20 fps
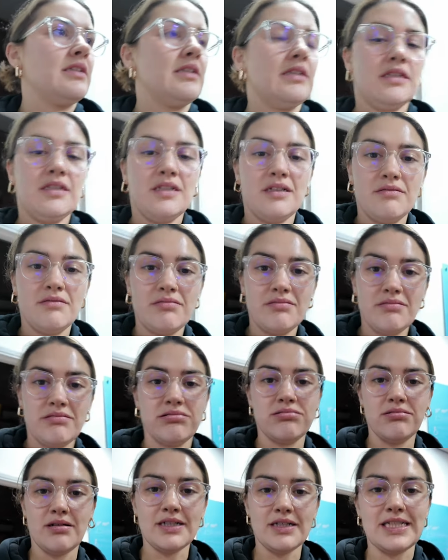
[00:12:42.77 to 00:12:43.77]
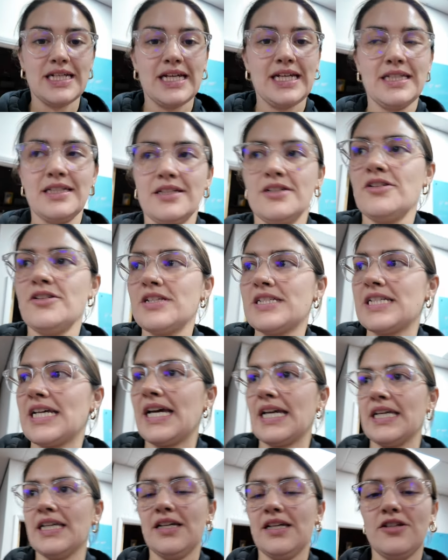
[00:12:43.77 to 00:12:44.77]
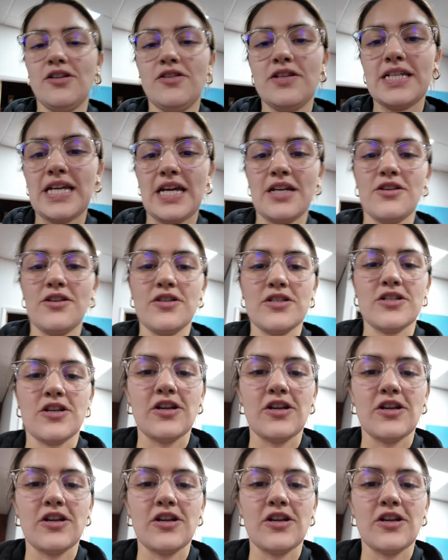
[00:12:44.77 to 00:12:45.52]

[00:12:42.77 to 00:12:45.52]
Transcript: Ooh, what a day. Another day, another